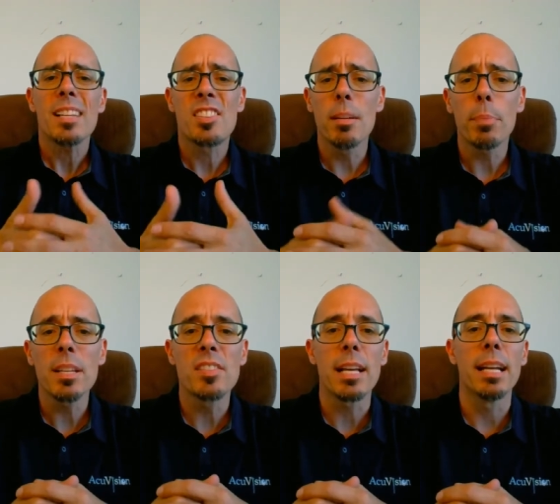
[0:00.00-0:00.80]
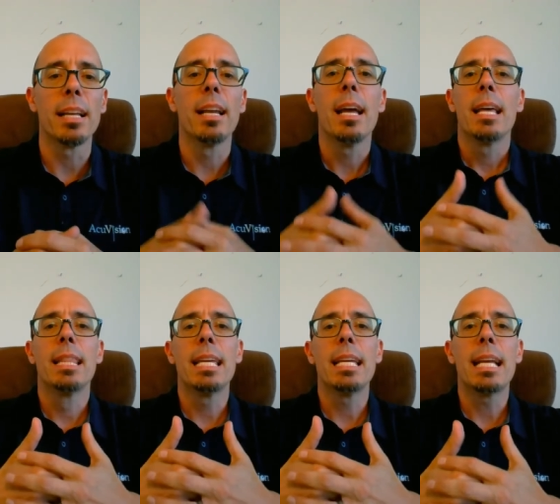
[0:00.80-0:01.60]
Simply stated,
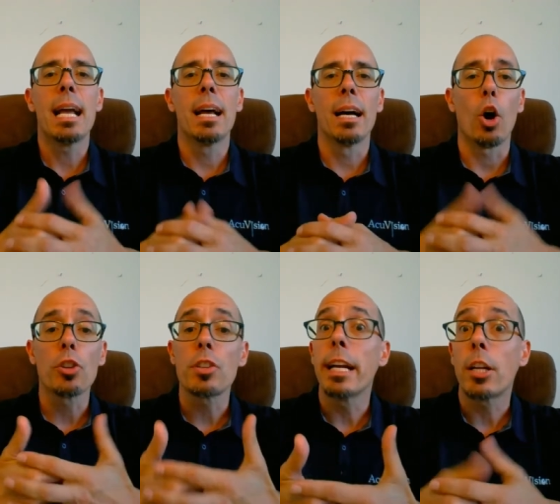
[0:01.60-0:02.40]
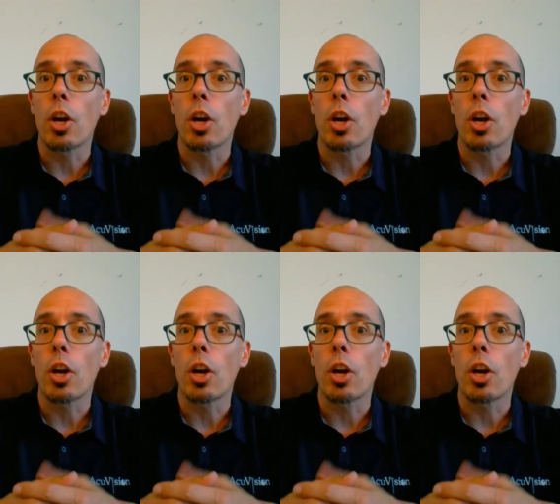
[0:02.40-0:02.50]
the alternating